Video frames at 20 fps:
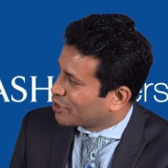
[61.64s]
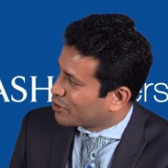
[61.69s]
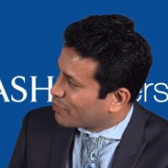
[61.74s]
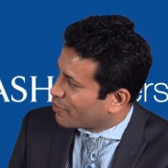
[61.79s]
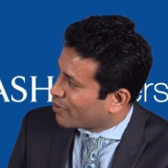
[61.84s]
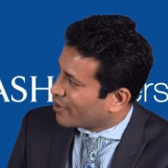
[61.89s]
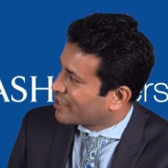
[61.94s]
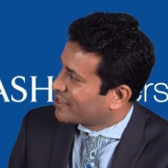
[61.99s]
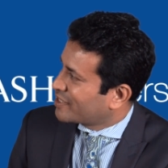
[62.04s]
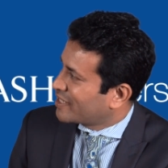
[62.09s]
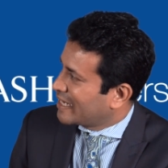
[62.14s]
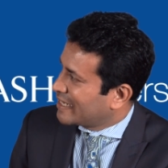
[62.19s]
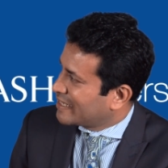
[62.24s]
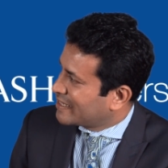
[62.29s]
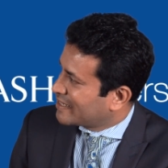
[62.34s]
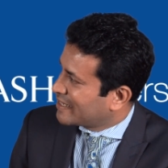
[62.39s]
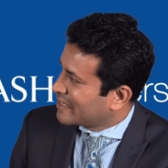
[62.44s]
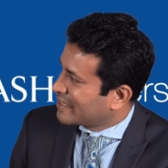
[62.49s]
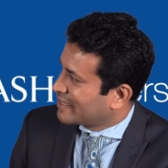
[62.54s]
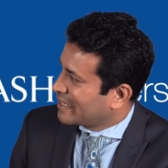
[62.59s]
prize
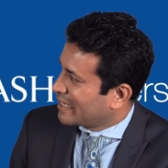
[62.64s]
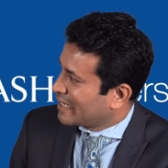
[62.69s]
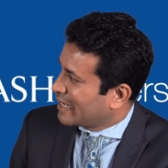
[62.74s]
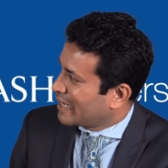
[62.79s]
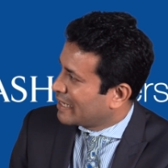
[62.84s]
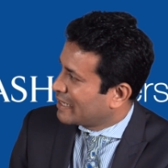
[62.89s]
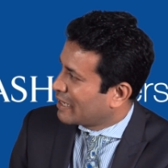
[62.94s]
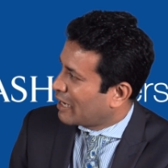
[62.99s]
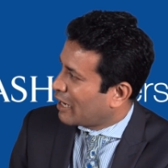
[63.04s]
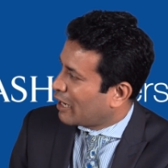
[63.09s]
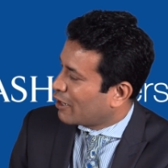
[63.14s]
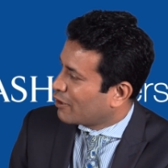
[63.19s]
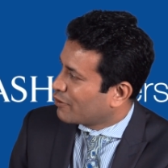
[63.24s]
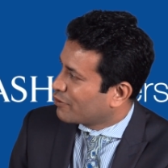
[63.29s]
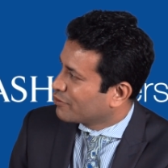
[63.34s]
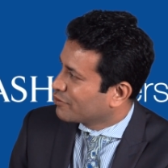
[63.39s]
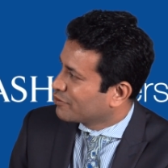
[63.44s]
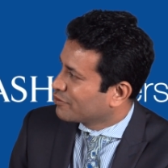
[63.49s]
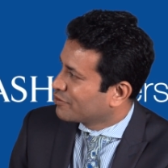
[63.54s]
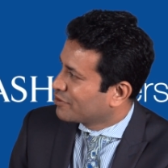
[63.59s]
entailed and
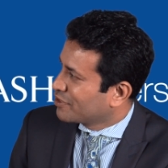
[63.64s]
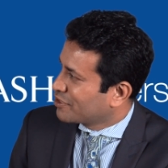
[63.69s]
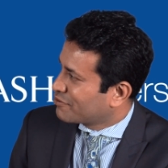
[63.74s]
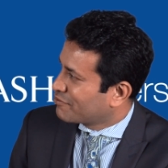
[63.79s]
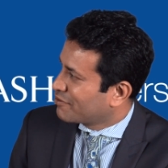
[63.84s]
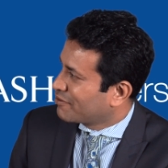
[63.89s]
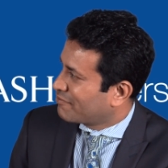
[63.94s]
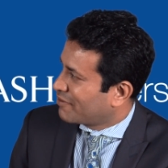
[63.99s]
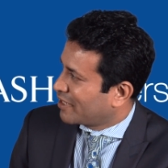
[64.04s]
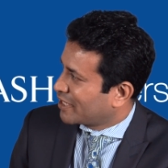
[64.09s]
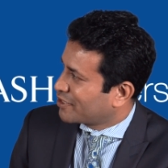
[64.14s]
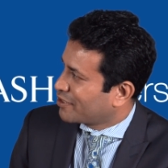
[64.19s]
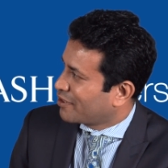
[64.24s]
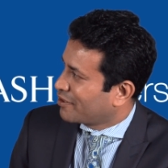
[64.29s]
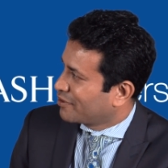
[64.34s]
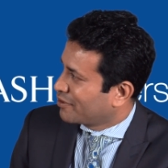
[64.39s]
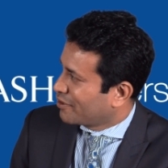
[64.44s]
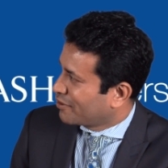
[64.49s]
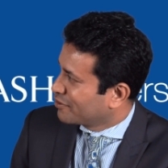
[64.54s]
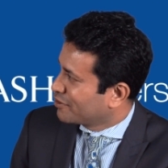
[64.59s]
how this reflects
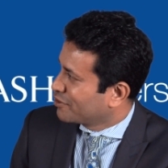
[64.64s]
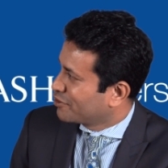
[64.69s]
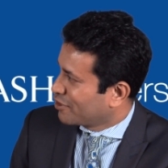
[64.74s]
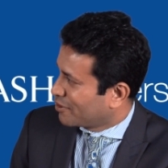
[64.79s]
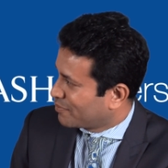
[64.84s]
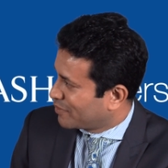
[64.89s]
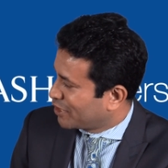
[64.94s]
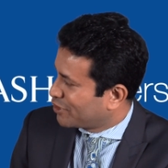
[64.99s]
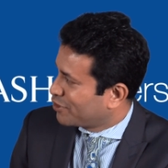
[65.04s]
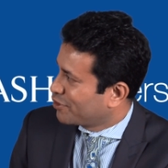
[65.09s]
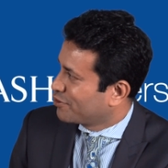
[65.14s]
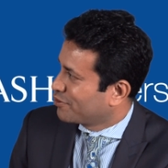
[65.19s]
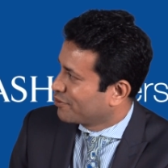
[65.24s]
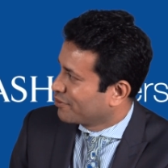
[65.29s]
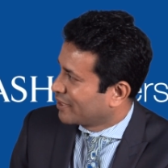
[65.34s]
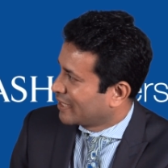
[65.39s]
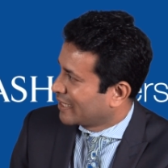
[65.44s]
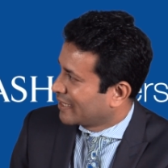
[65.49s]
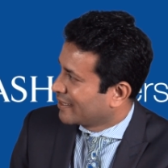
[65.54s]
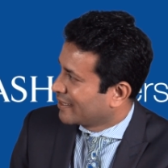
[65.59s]
on the job that you're doing?